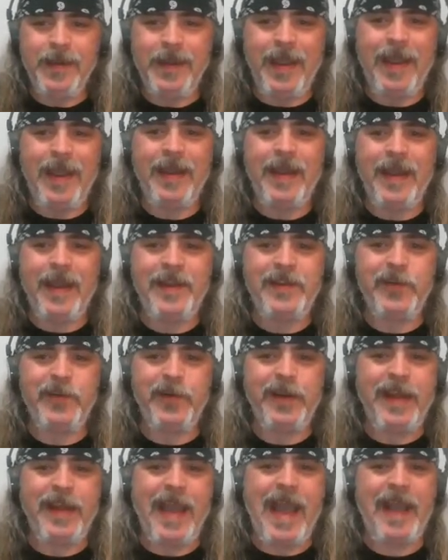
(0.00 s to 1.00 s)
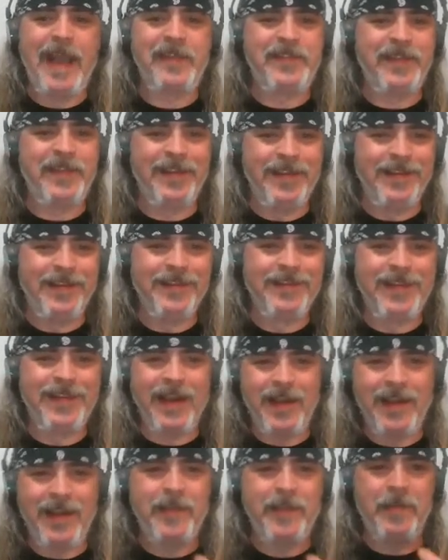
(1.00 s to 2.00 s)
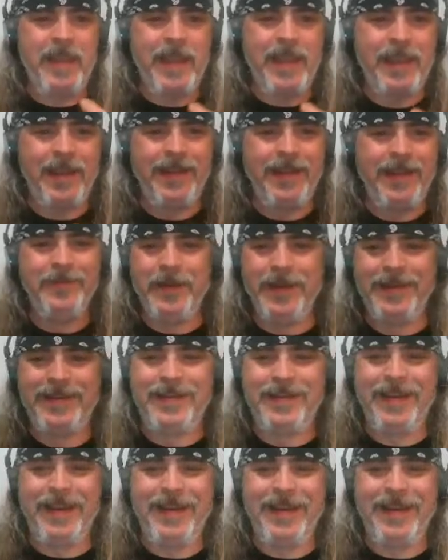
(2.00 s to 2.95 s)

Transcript: and you're an accident, kind of like me, but